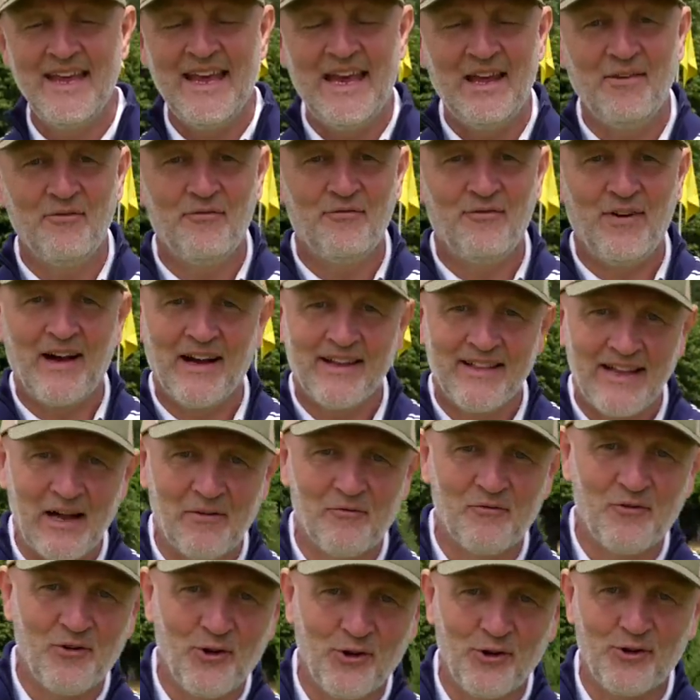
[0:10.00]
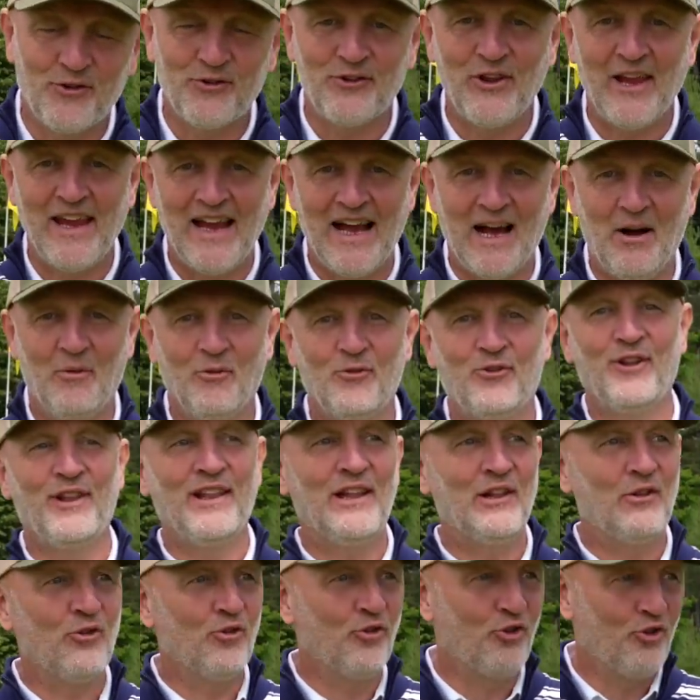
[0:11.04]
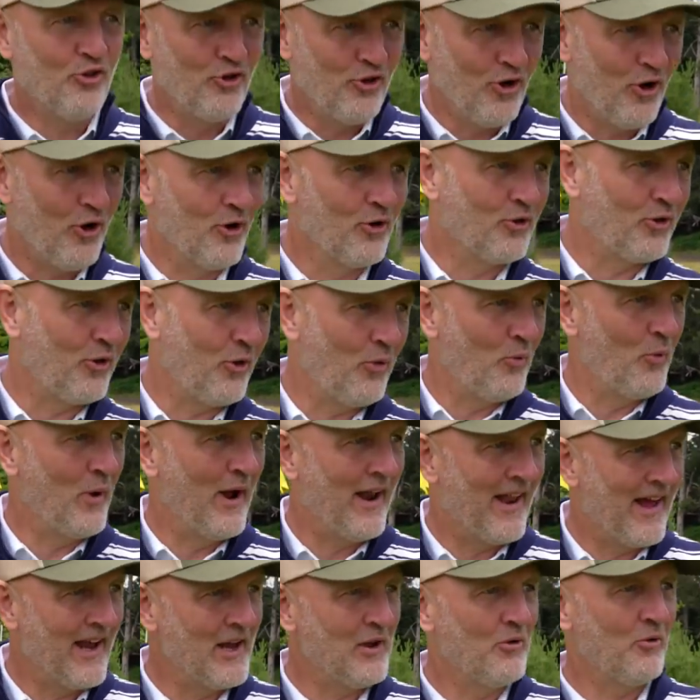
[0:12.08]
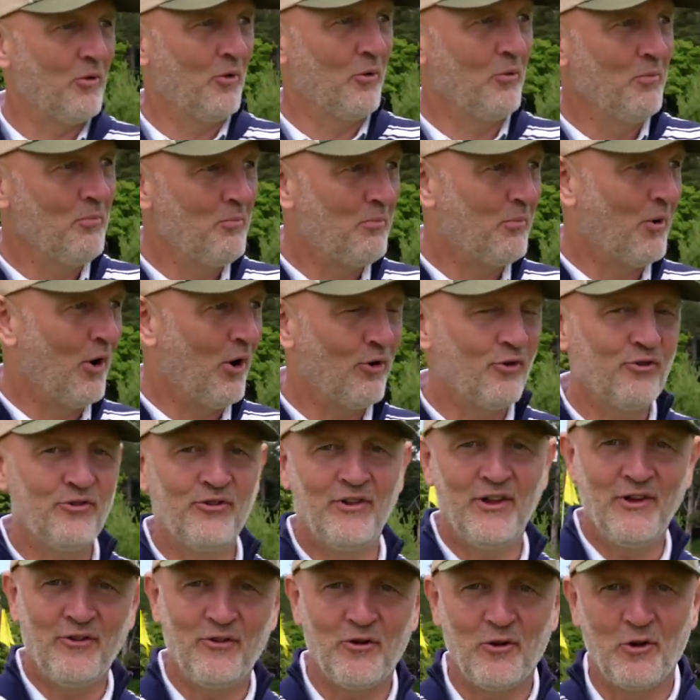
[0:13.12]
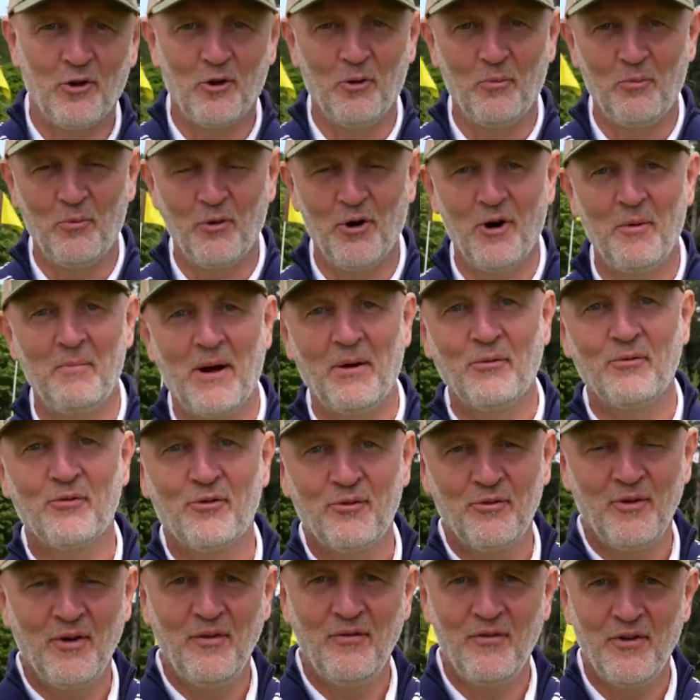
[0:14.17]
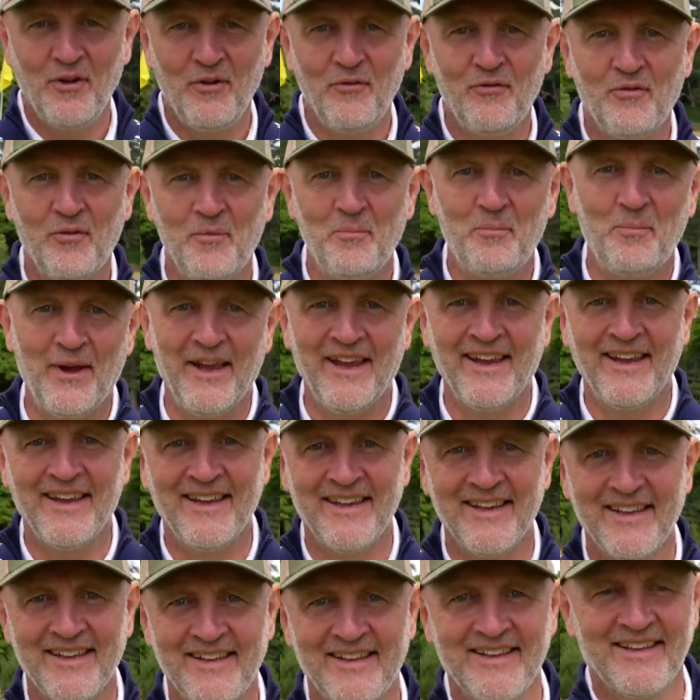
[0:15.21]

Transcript: In fact, I've got to say I was a little shocked when I unboxed this club we're about to review from Ping.